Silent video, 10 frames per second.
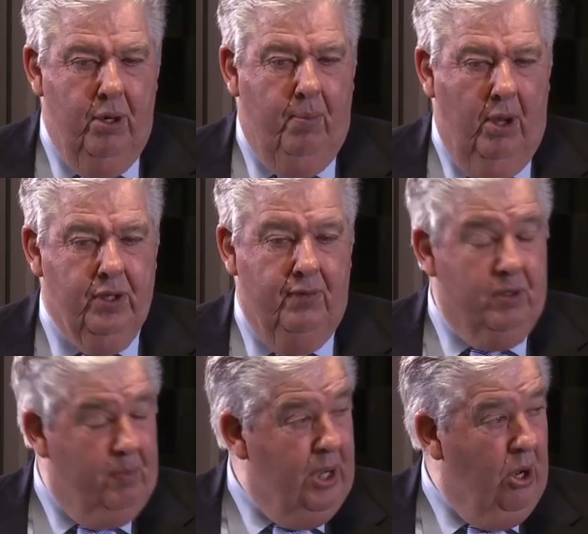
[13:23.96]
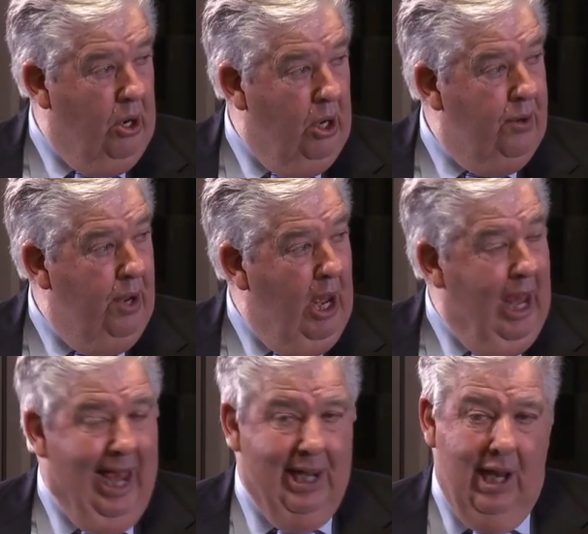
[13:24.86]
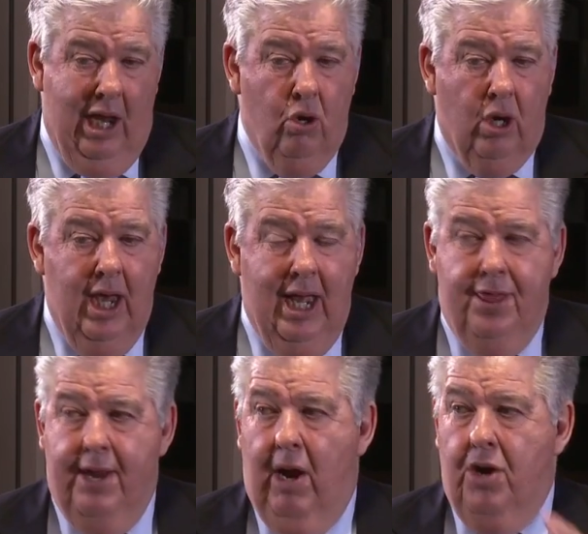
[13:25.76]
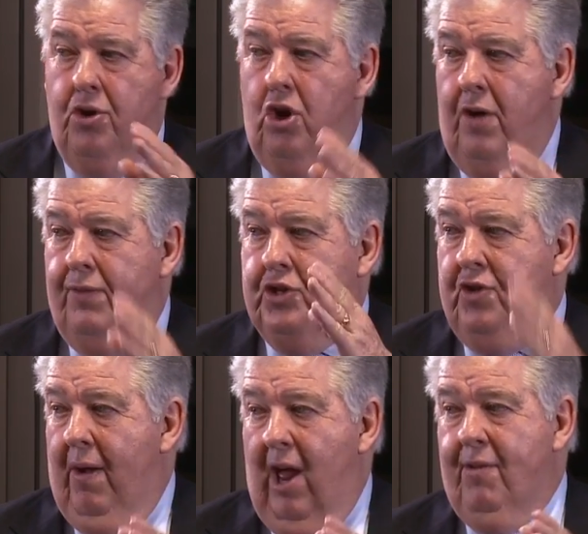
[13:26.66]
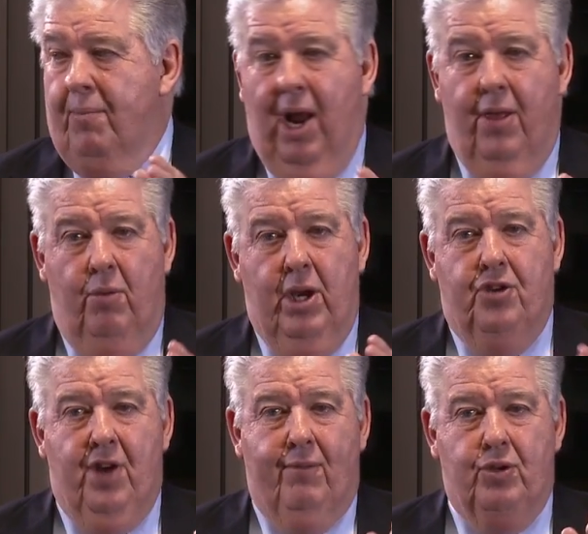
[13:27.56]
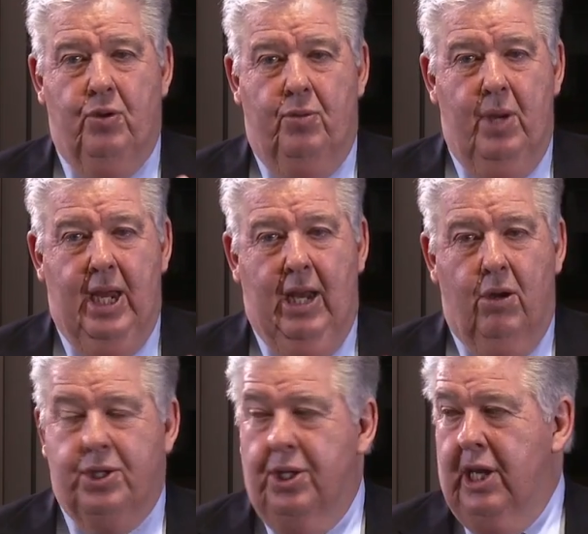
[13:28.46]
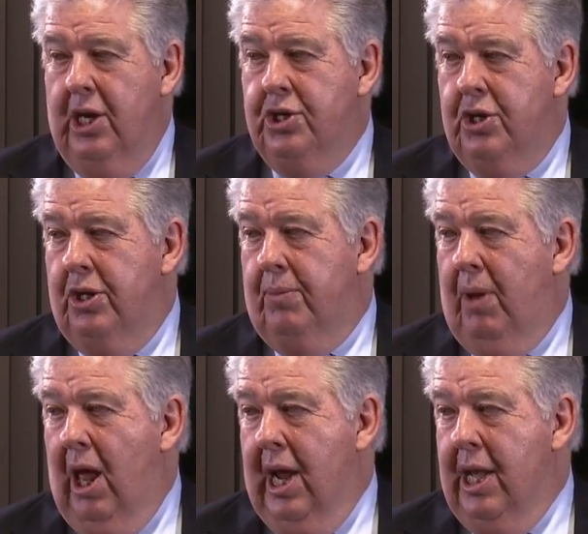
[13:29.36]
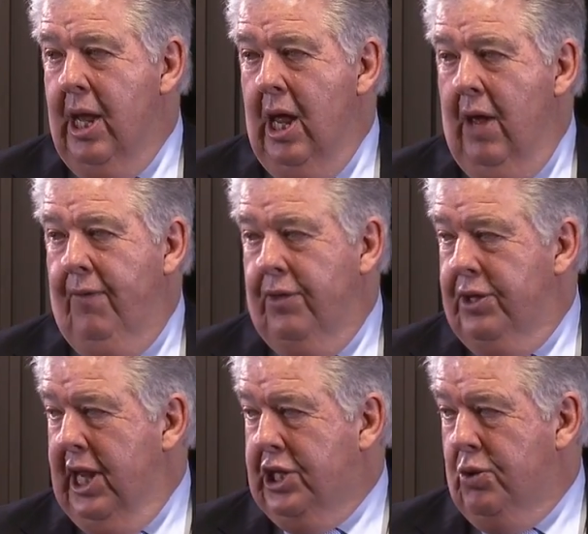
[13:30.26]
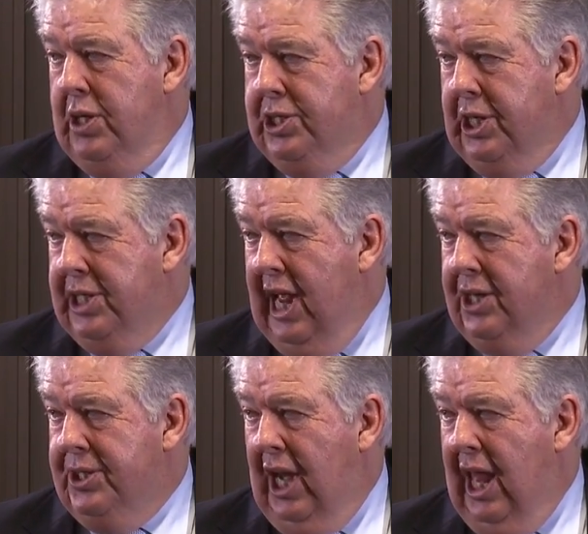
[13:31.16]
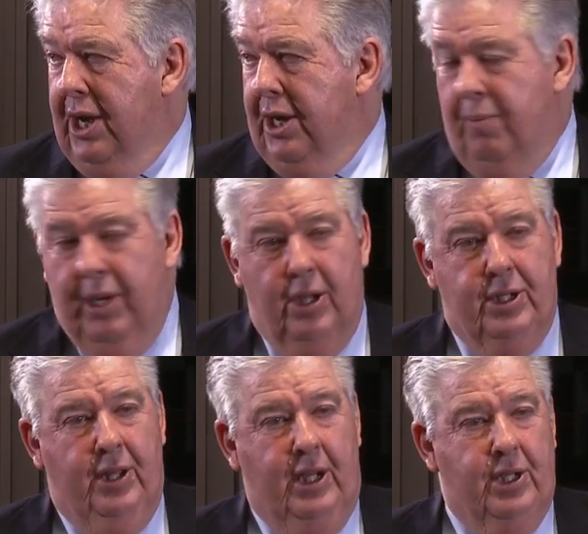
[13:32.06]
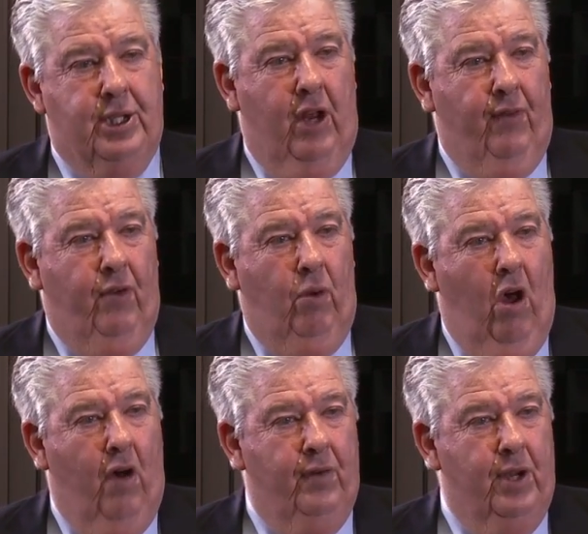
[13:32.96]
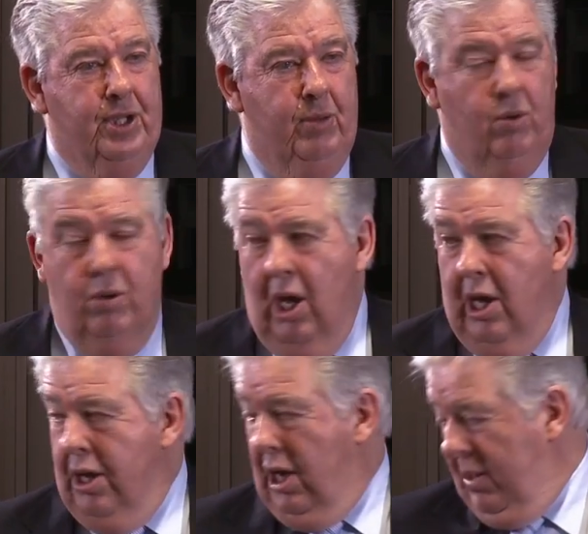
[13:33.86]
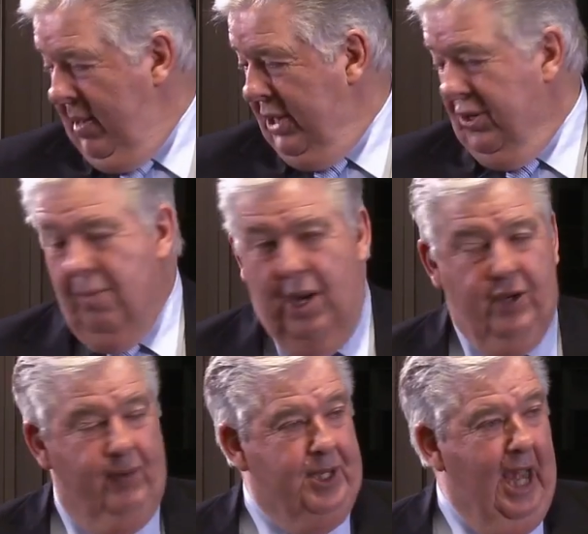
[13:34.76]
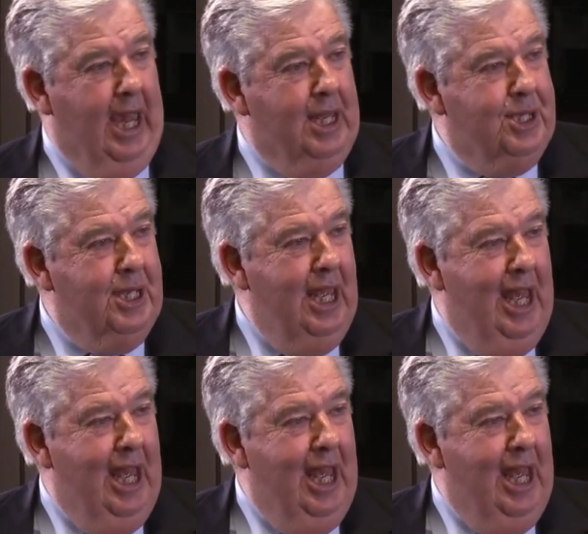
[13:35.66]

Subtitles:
a positive spin on it. And look, there are nervous. I have a brother, when he travels with me, he looks at the engine on the plane for the next 26 hours to London because he thinks it's going to fall off. And I said, well, you're not going to be able to do much if it does,